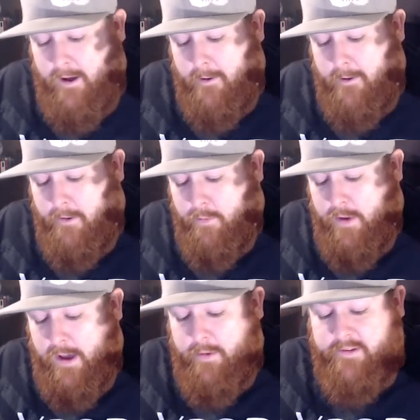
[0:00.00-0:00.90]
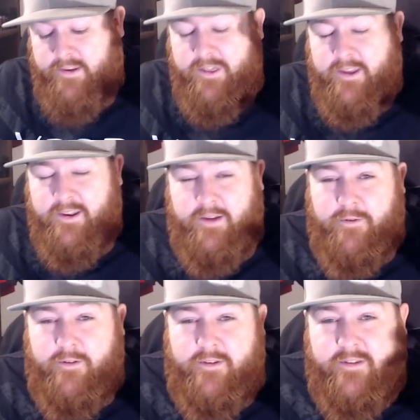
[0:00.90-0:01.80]
You'll be able to see the
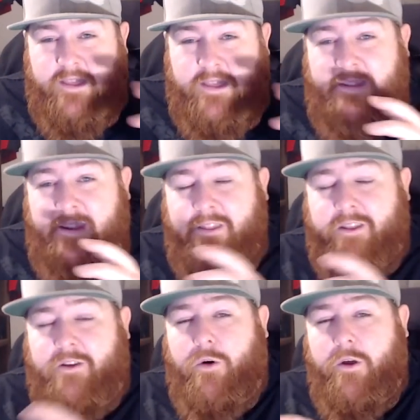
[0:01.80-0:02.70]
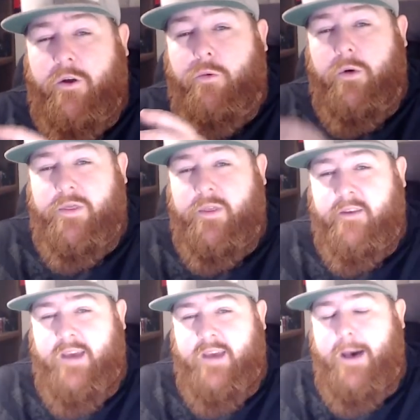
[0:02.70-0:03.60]
differences that they did in the coil with this
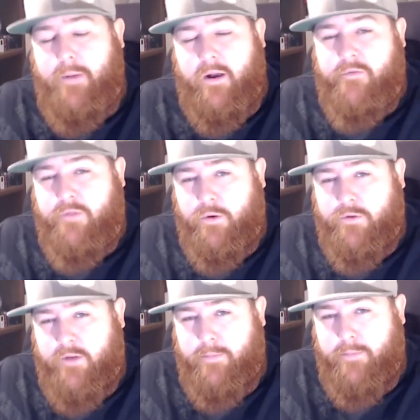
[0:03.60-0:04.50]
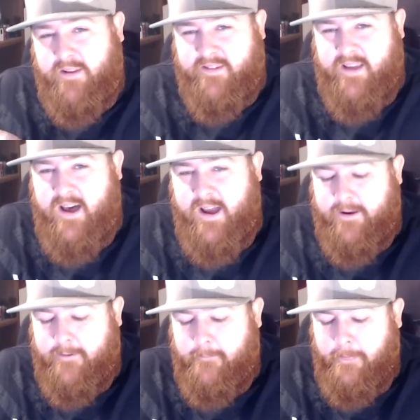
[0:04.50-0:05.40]
top airflow type of
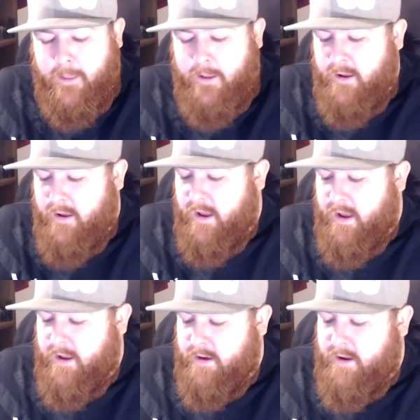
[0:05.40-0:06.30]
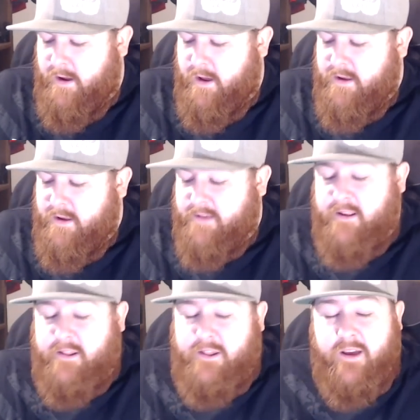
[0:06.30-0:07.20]
design. And yes,
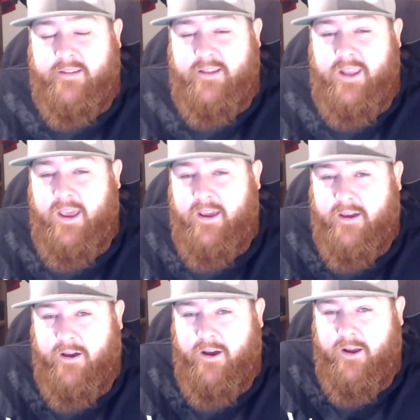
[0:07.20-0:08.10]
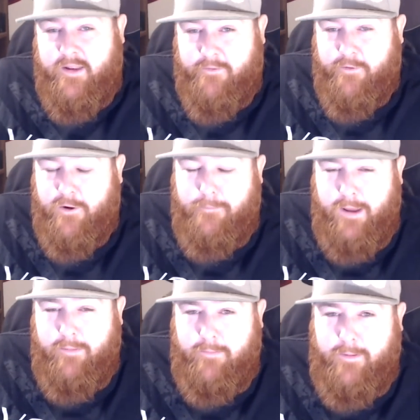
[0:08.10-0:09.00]
it does take a different
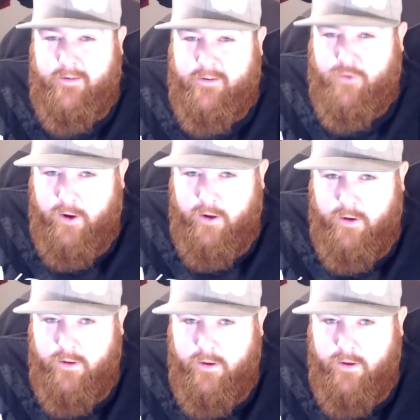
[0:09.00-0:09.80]
Baby Beast coil,